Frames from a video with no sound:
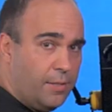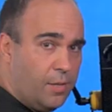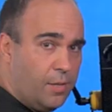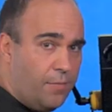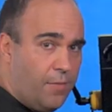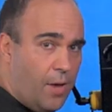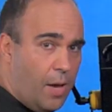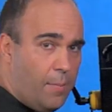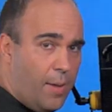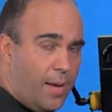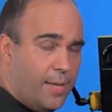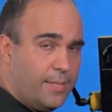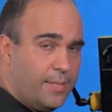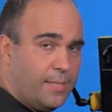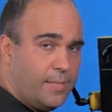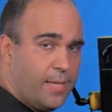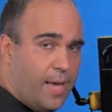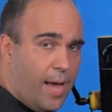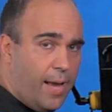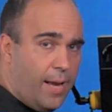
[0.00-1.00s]
So if I'm on
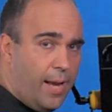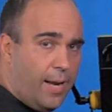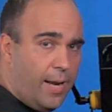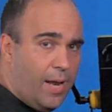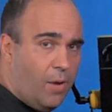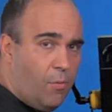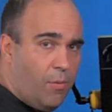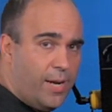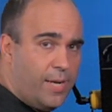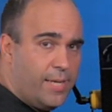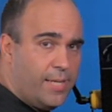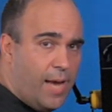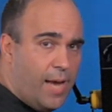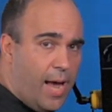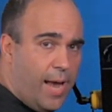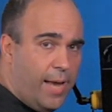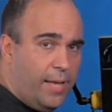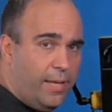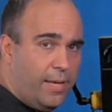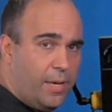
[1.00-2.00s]
set and I want to
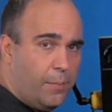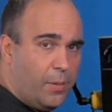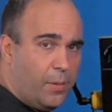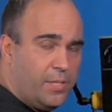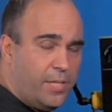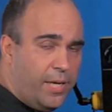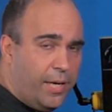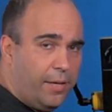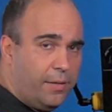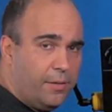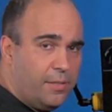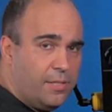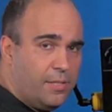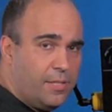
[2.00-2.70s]
dial in a particular